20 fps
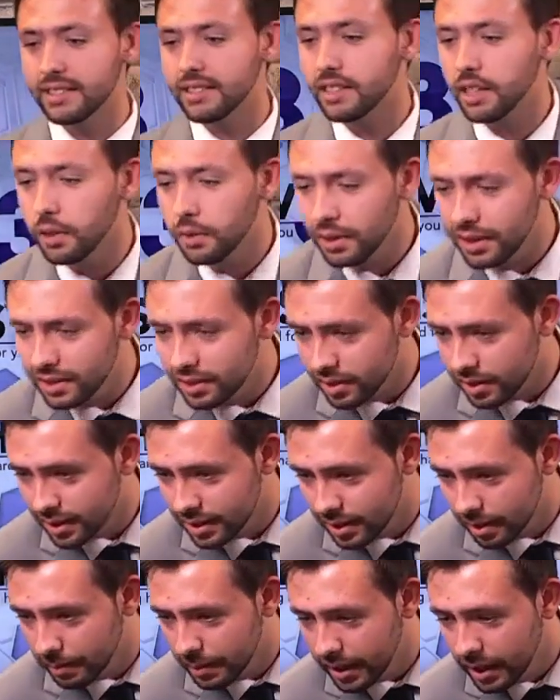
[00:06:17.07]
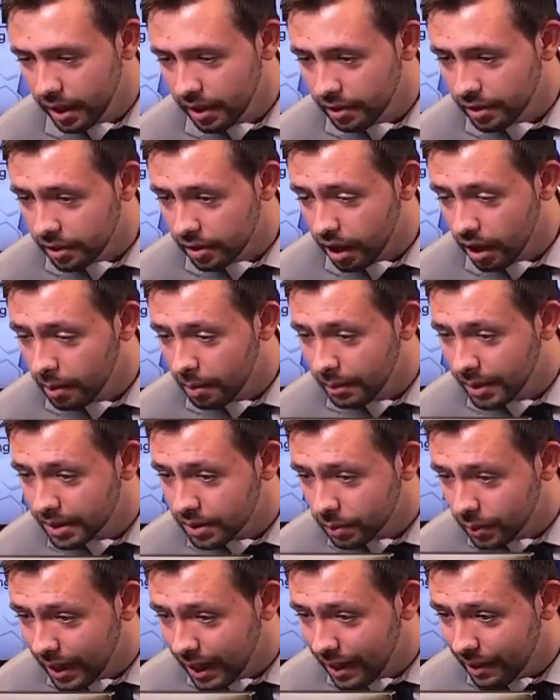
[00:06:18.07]
So let's look at some of the other comments.
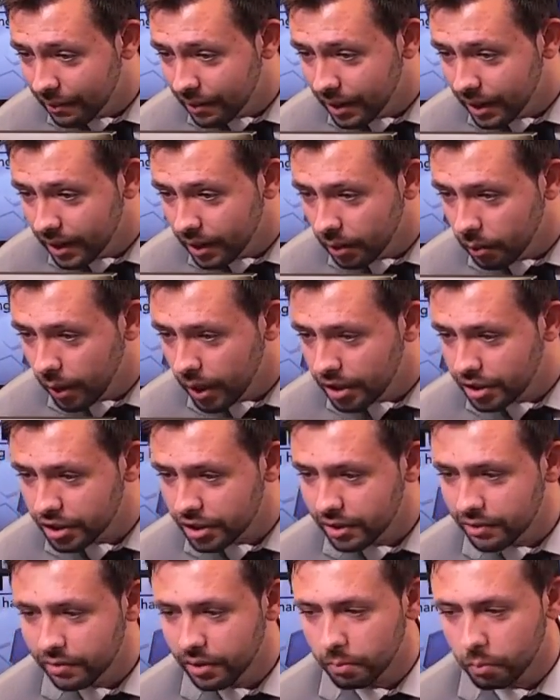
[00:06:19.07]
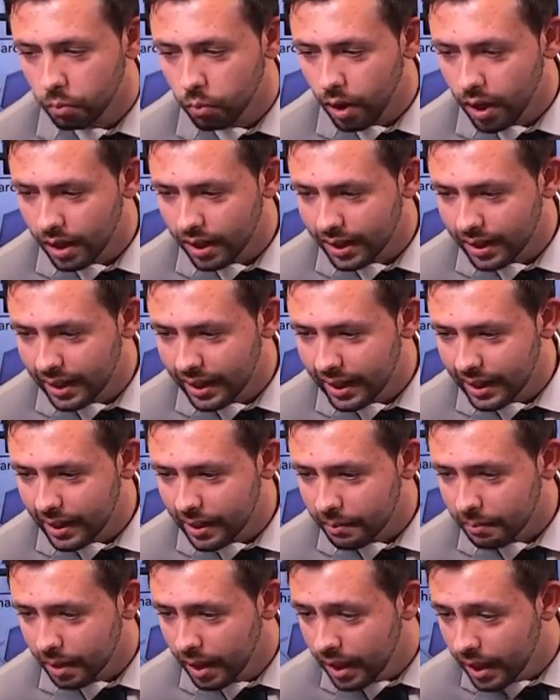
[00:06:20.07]
We have Layla watching from
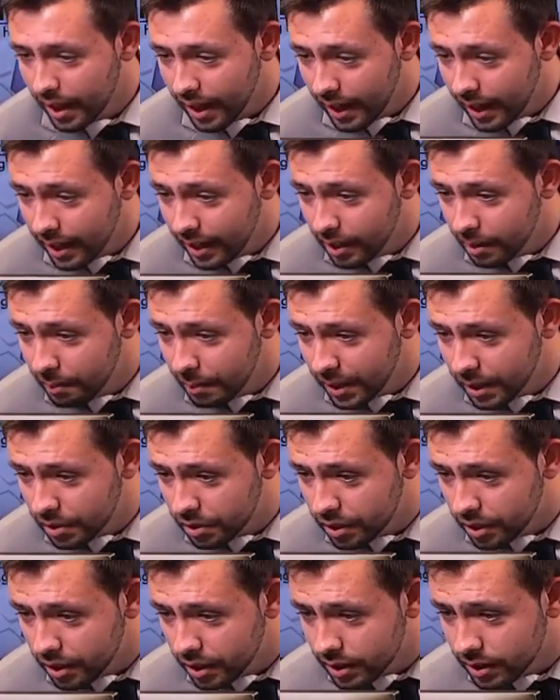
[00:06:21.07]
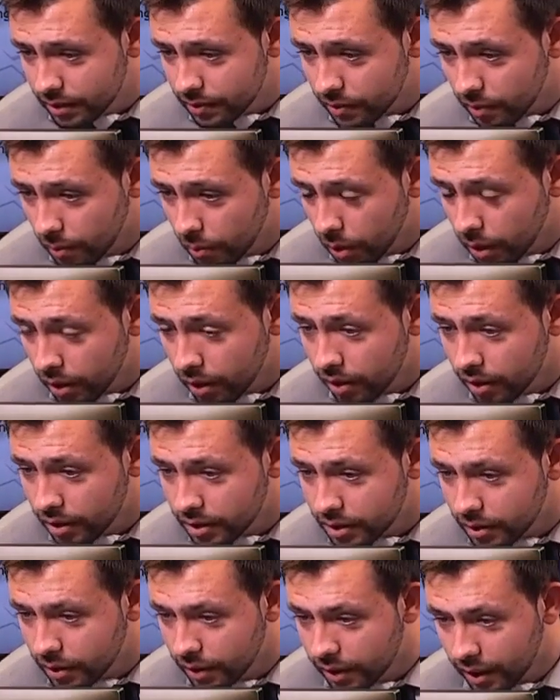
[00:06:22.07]
Rockingham, and then Beatrice from one
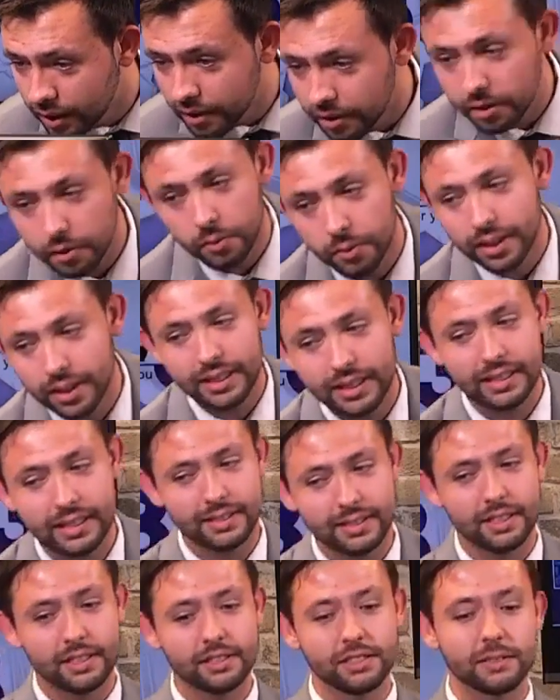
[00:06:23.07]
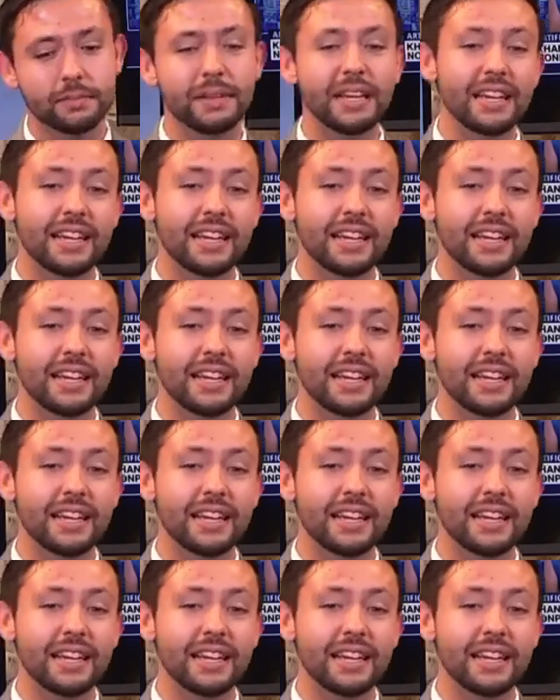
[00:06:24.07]
artist to another. It really is awesome.